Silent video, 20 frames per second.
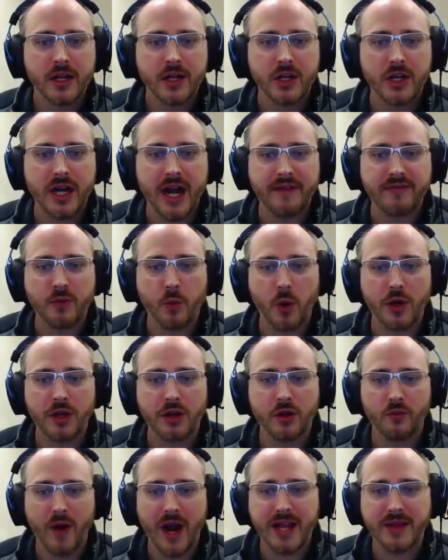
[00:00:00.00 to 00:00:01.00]
You're going to have the one to
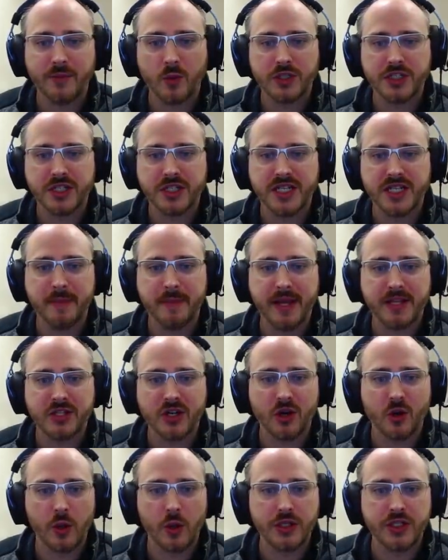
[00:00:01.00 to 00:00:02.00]
the right, which the teammates
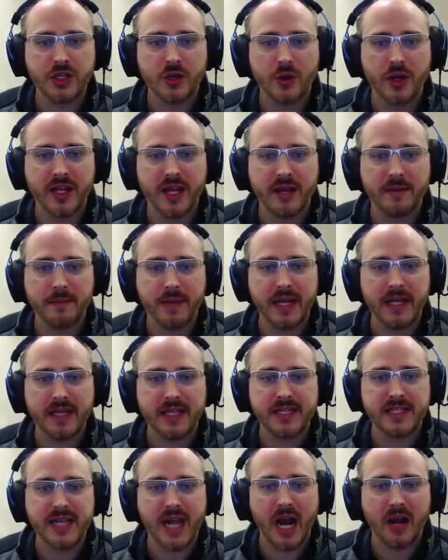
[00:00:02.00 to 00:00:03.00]
are going to, and then me and
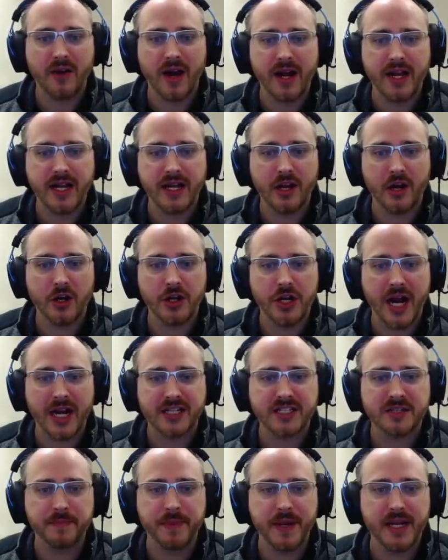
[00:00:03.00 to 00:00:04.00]
this guy right here. You got to
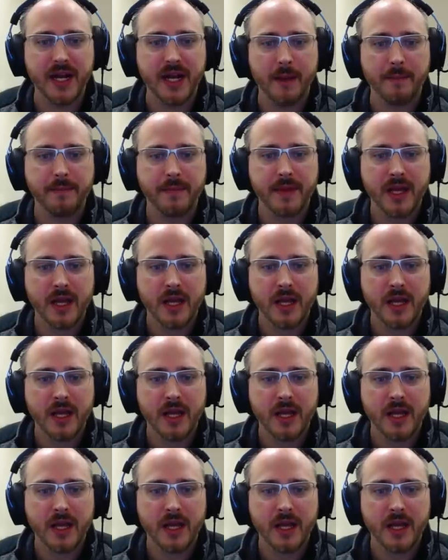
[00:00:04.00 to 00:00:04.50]
speed up,